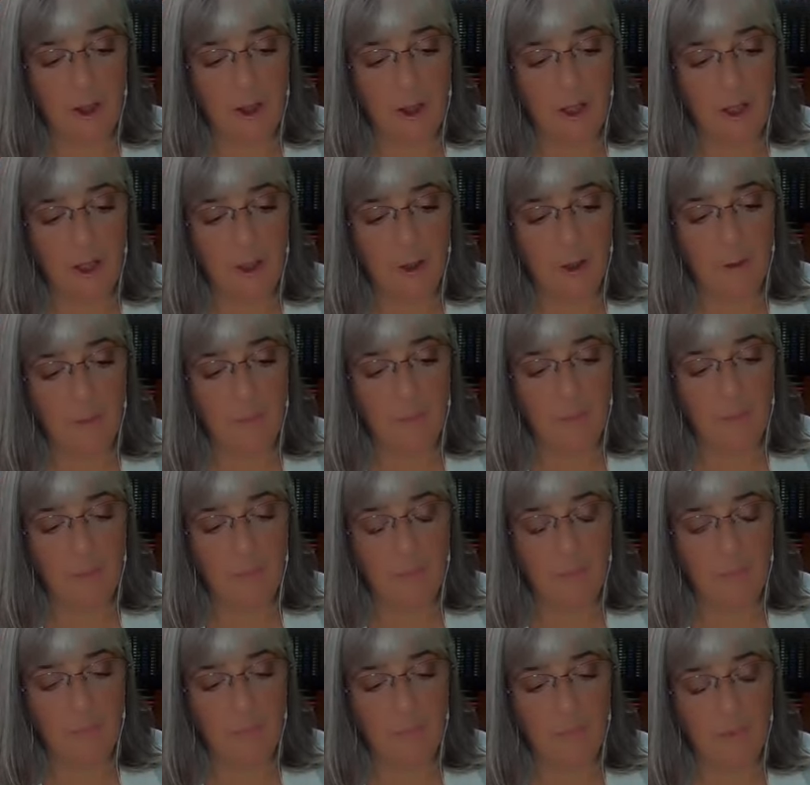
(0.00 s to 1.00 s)

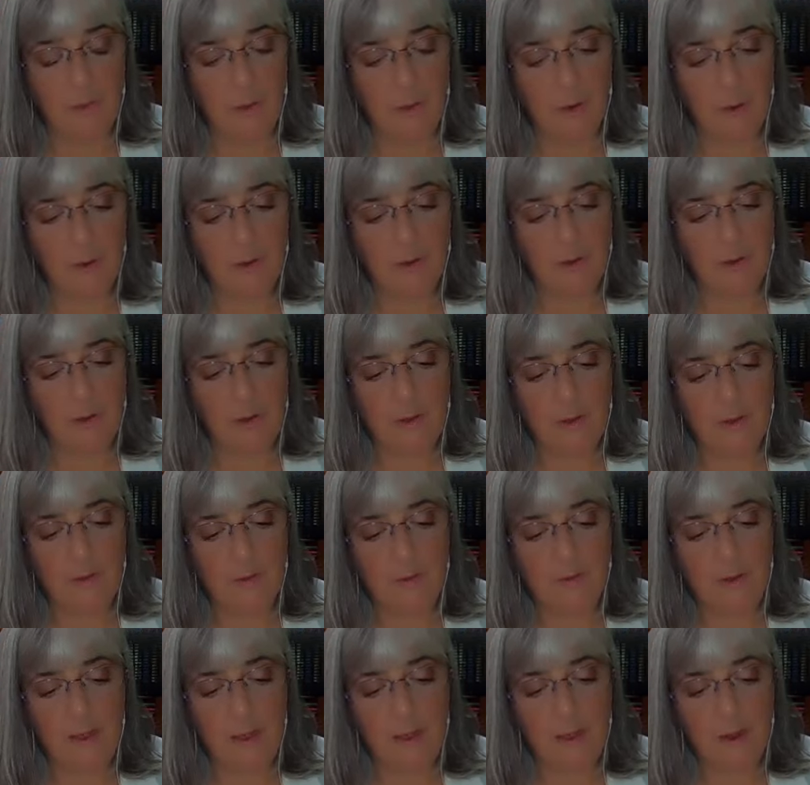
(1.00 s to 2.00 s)
Others can
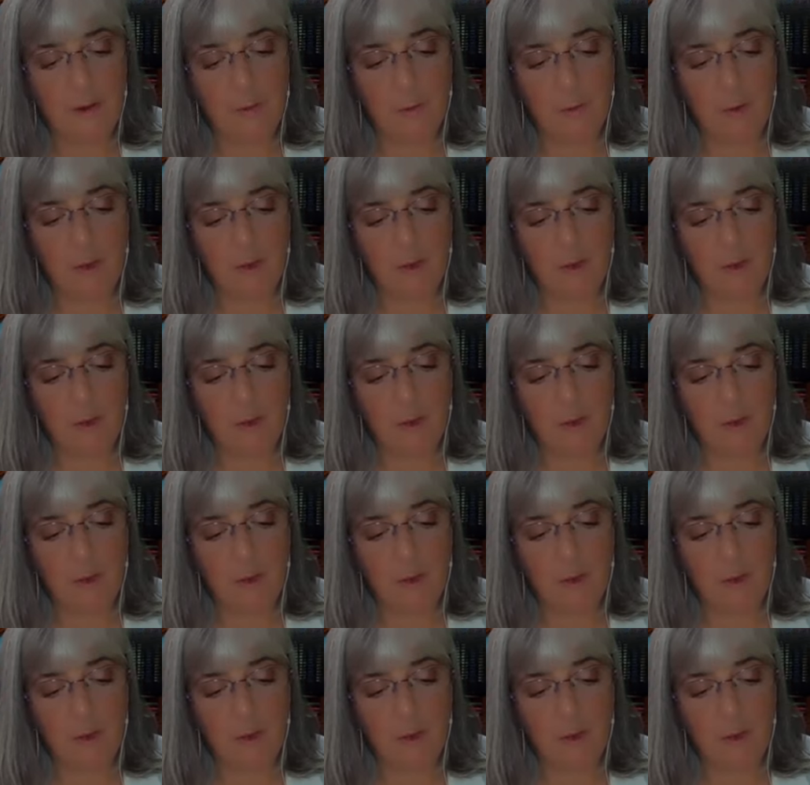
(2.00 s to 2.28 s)
see them